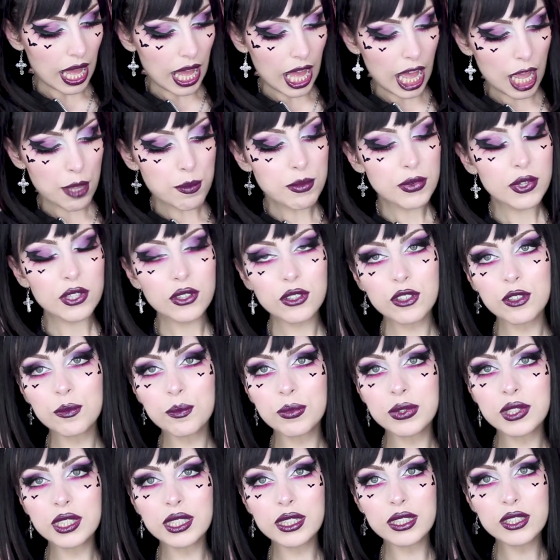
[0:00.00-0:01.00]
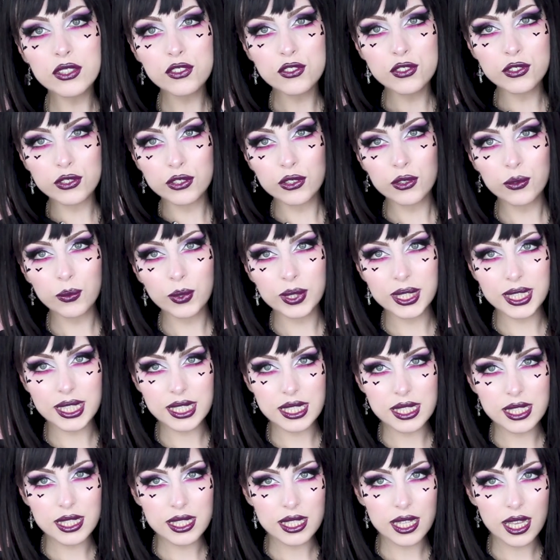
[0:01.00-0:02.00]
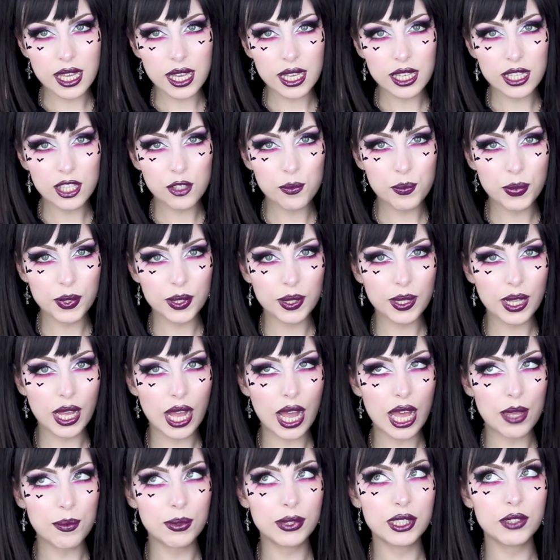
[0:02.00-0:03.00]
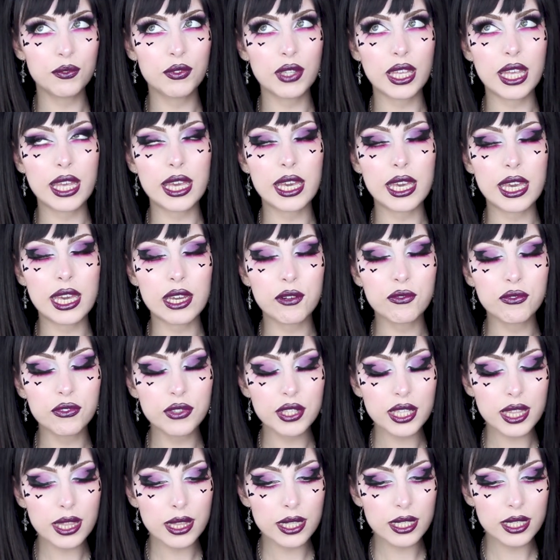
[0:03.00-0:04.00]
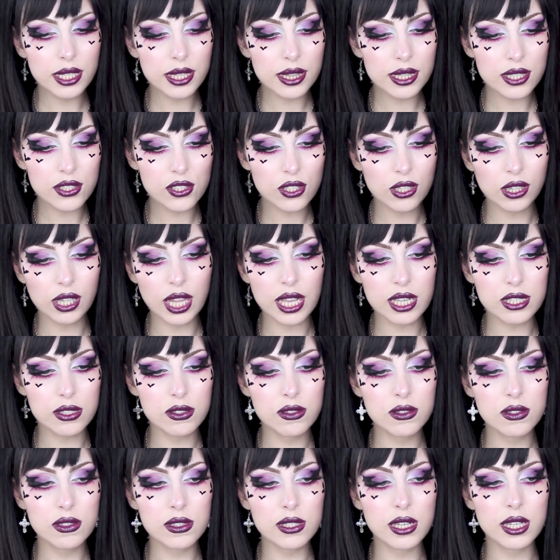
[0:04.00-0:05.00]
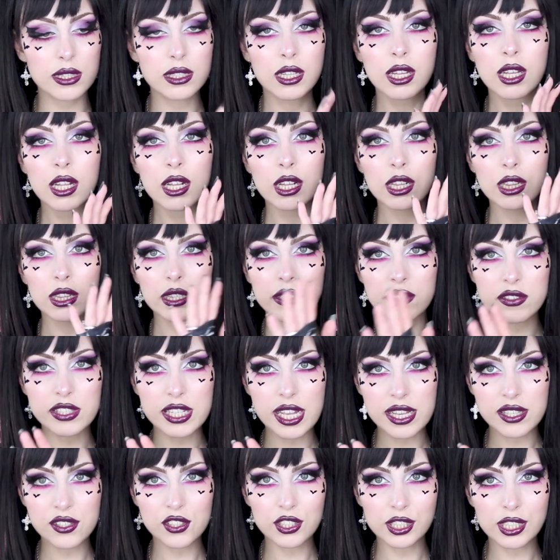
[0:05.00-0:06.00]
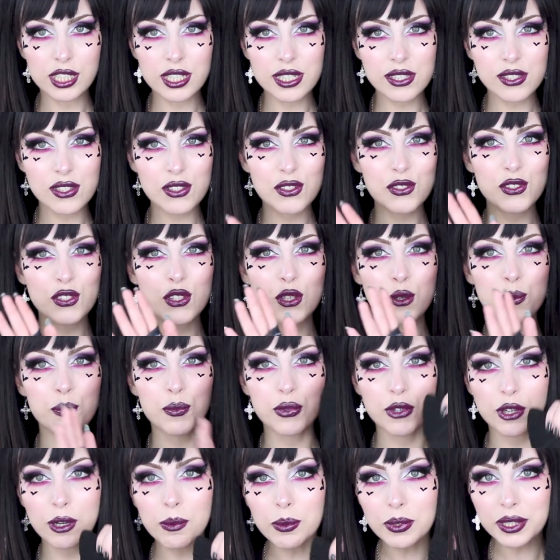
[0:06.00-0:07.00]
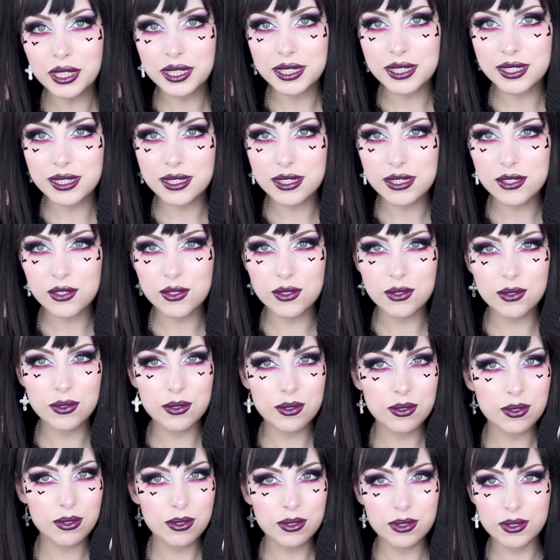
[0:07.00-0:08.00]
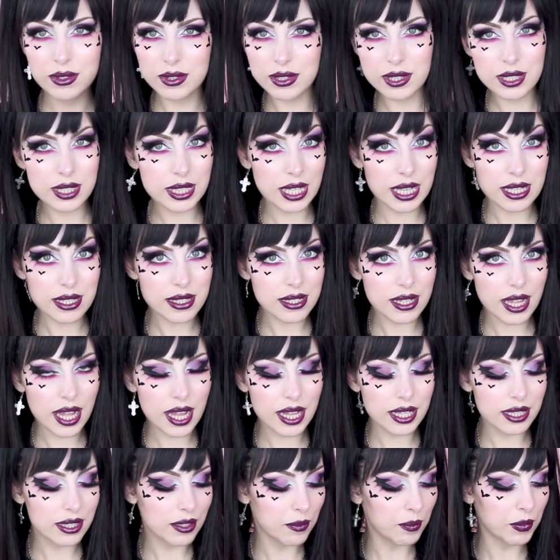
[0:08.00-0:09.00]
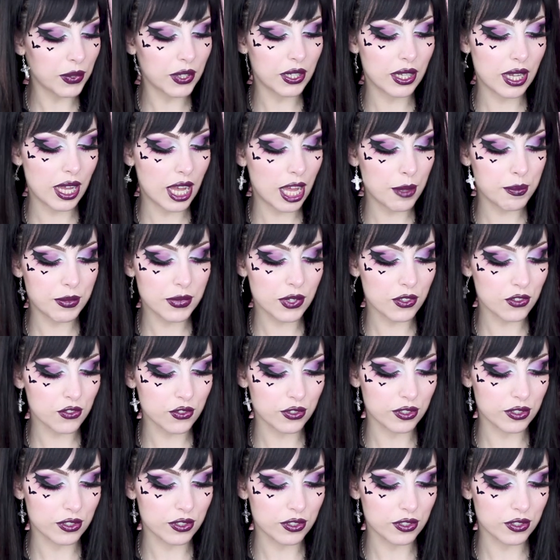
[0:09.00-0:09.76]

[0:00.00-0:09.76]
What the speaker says: I'm not completely sure what they say, but I believe everything in this collection said Los Angeles, so probably it's says that, but I'm not